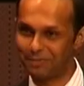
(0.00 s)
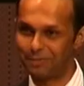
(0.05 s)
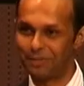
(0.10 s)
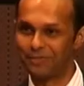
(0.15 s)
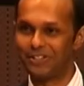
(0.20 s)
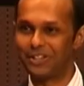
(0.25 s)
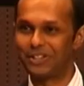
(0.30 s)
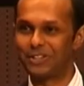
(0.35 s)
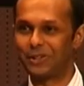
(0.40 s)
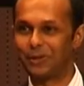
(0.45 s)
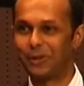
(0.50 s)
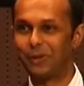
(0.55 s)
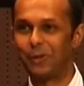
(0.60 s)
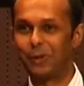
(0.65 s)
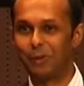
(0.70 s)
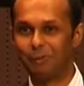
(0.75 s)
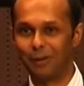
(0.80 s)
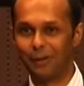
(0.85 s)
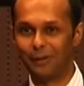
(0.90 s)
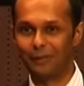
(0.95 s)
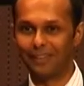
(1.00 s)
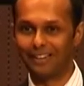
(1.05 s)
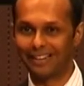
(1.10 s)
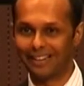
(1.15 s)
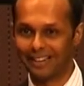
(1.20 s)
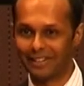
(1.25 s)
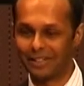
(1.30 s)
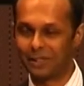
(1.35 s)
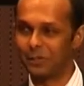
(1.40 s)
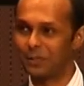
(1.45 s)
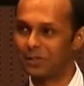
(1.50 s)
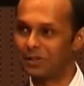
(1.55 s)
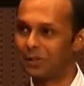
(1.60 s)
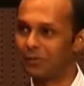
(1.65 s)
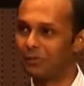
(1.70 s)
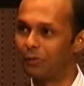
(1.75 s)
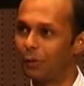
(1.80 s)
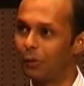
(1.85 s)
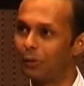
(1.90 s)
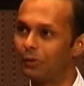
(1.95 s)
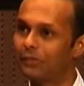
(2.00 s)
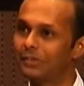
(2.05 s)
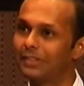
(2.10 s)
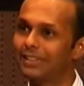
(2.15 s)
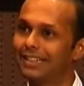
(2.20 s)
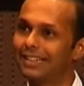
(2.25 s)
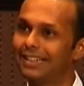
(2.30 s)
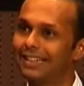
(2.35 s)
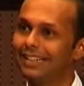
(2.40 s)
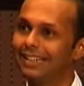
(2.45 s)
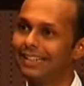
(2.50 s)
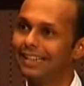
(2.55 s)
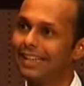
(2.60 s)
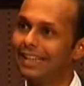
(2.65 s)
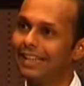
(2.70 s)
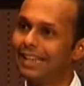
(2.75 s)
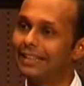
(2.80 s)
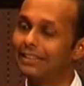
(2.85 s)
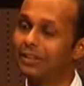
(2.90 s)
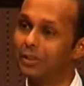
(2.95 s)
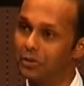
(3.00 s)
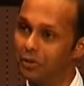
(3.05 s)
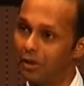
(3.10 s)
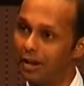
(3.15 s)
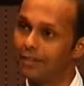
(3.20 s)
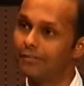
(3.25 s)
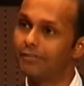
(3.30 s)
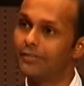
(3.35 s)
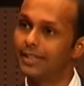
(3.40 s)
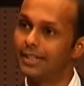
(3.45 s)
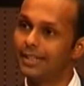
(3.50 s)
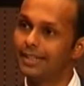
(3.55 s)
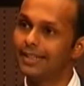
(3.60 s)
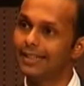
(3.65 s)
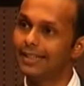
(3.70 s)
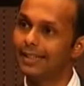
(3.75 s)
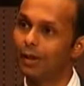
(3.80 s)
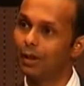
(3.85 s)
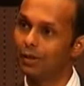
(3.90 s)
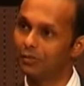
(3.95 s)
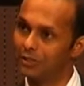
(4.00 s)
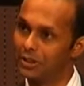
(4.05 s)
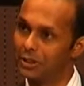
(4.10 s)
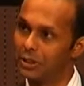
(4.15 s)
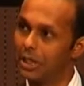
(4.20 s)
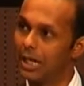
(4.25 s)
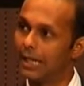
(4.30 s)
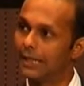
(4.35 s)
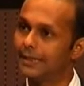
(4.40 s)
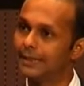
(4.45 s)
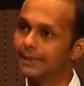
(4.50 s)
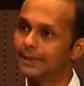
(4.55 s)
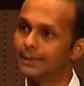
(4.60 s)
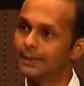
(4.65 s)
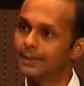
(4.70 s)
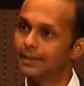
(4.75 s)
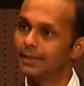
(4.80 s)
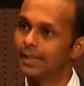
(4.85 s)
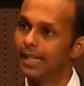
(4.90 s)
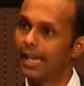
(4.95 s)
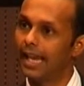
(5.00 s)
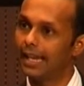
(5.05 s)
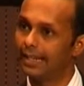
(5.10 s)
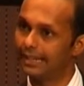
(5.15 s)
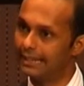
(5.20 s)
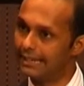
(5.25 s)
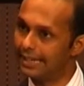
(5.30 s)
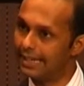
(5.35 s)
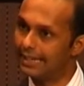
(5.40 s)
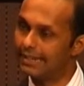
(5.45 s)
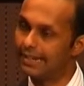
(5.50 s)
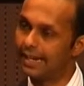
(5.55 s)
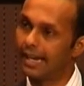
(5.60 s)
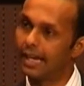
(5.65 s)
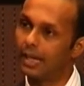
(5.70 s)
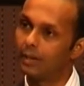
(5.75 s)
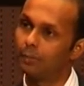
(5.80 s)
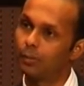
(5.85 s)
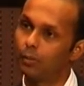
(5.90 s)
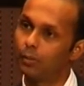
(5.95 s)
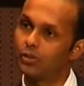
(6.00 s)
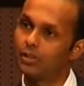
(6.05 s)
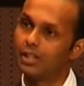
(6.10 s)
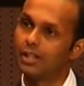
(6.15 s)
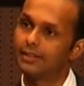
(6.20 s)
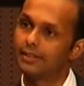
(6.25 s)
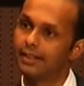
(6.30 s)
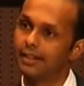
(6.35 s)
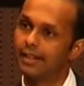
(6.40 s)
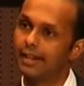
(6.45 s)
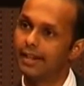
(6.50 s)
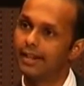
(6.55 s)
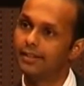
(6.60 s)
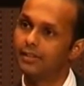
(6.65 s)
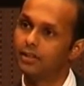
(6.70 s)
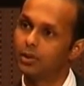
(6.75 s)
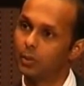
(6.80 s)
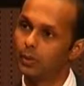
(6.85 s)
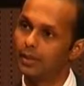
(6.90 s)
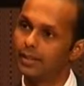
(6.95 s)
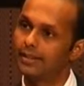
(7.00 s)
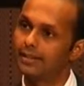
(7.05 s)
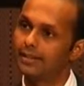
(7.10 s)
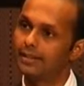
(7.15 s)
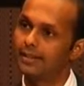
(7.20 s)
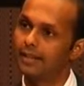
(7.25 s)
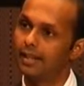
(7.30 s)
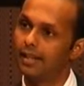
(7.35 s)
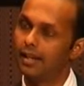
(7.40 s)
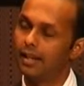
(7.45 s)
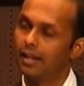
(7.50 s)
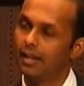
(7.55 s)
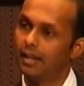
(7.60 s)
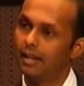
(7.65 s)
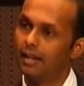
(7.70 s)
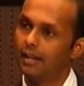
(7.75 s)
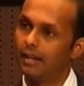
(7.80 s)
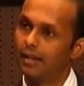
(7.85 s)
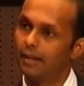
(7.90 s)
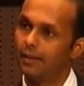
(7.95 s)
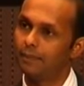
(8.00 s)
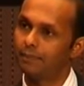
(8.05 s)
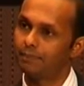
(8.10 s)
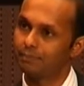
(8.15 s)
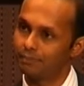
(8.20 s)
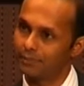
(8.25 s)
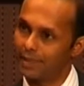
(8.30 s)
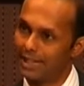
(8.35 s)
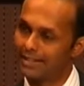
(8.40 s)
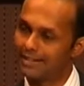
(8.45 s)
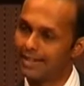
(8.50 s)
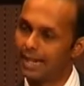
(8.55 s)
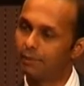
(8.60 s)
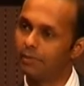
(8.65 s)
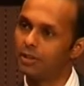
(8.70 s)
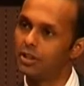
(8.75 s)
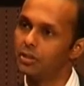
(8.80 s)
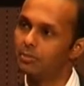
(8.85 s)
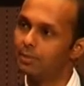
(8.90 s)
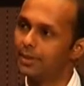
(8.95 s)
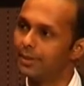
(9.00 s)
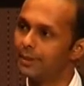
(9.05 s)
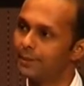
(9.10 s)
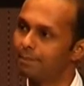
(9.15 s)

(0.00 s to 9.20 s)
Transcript: Professor Koh about that, as he was involved in the drafting of the charter and in the entire process that led to its establishment.